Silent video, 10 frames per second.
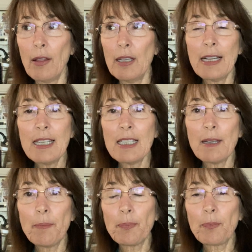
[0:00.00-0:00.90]
just
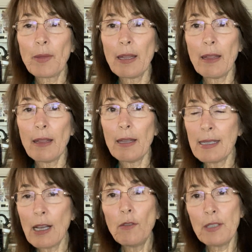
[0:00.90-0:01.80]
the
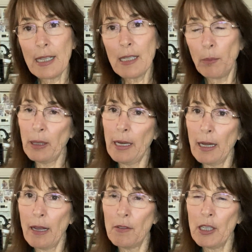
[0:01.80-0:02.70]
self discipline
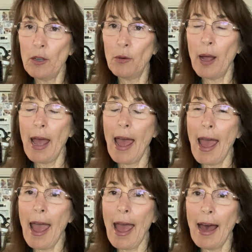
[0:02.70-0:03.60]
it gives you
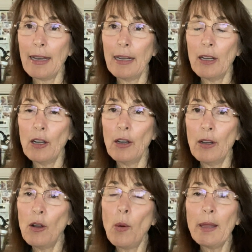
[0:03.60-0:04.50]
and
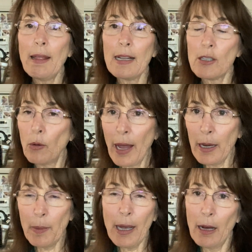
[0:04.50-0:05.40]
knowing that it's okay
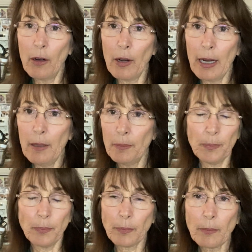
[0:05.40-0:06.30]
to be hungry
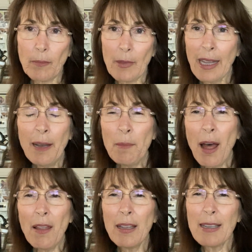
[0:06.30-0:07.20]
and i'm
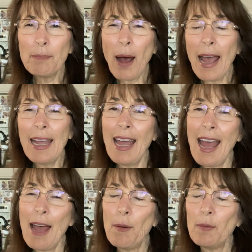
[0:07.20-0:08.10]
not my
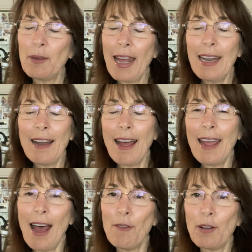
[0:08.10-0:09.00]
ken and i
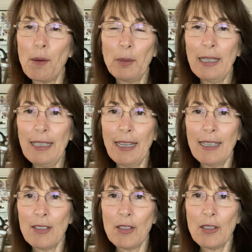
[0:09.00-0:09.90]
have
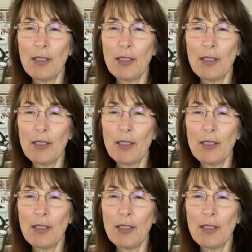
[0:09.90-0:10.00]
completely